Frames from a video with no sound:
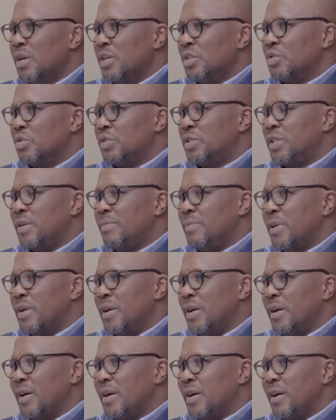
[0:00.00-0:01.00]
So,
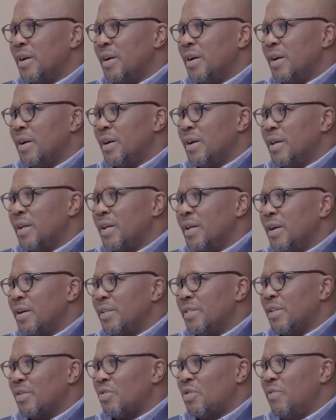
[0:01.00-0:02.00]
Jimmy,
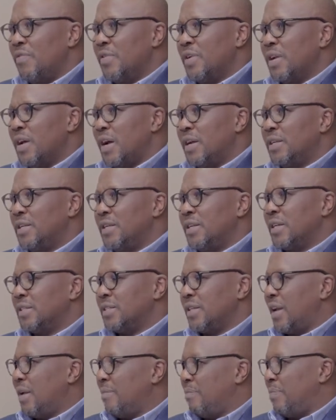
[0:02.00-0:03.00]
the COVID 19
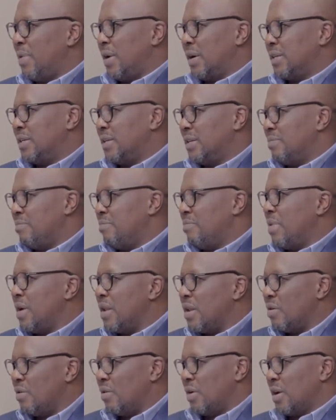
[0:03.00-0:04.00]
has impacted
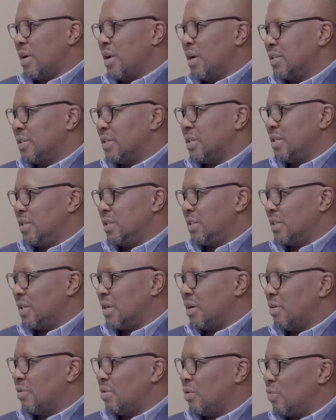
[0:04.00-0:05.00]
many organizations
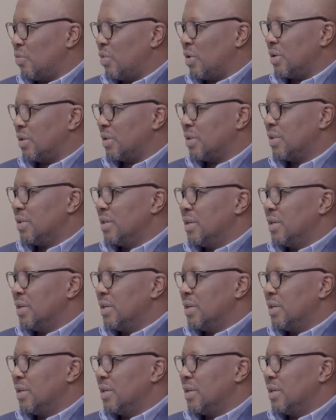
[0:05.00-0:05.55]
around the world.